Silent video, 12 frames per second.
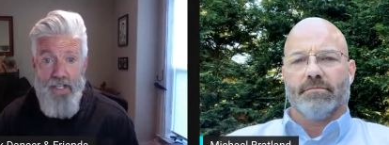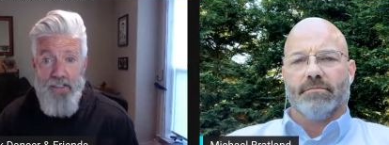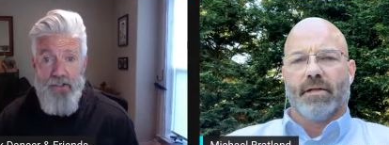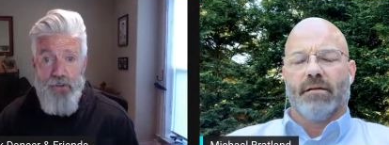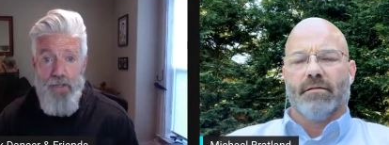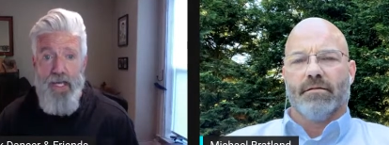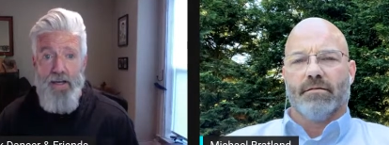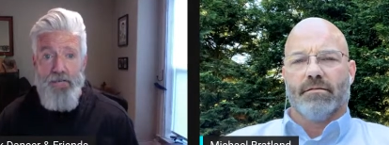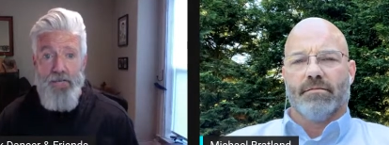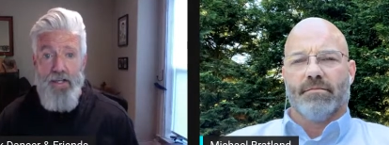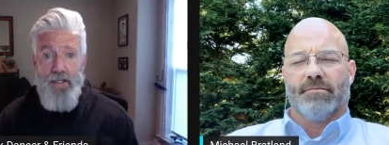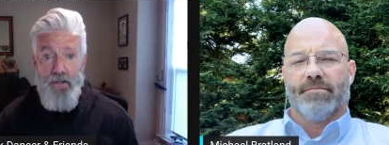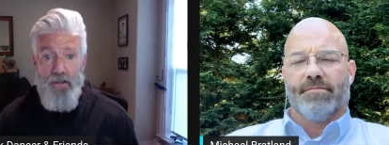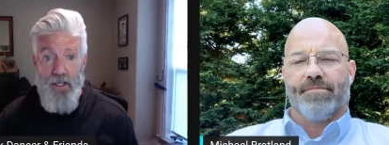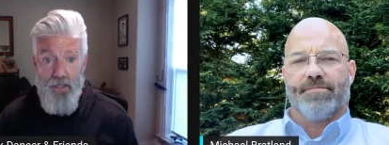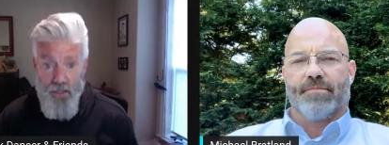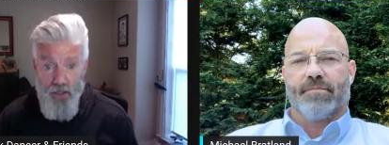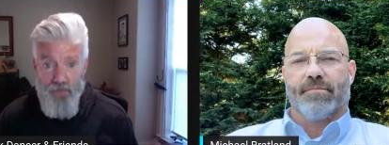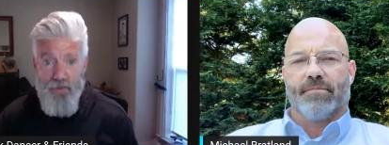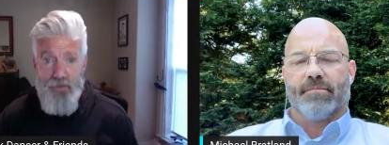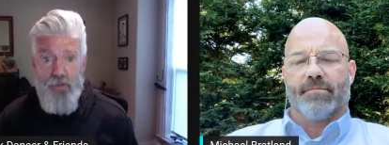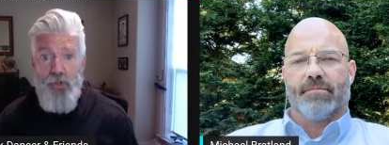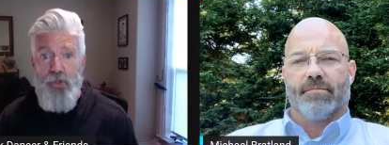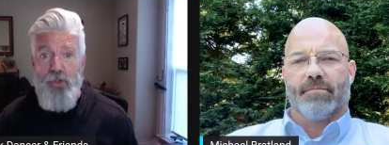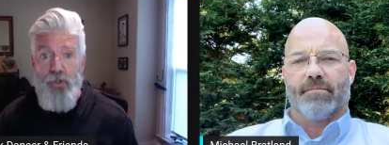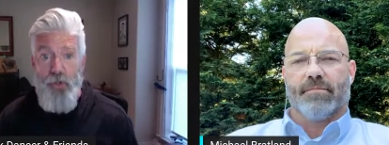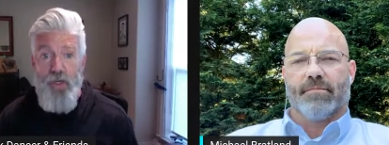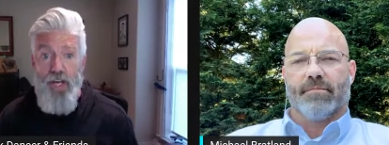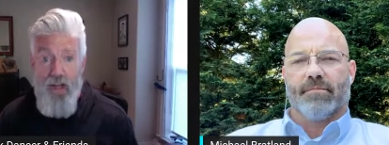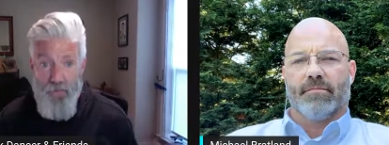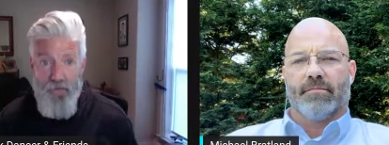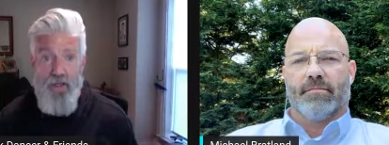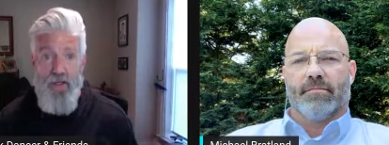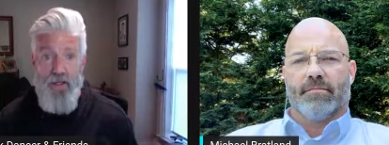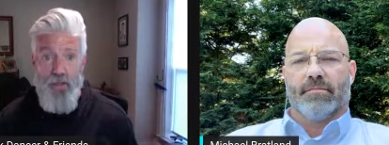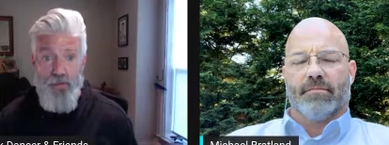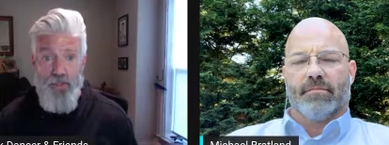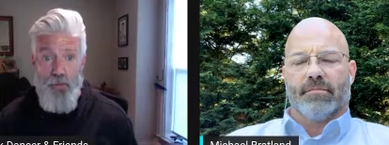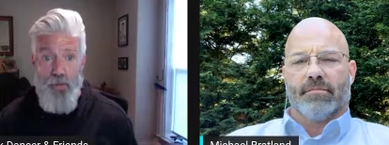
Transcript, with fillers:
Speaker 1: is yeah. you have a, a governor who can do whatever the hell she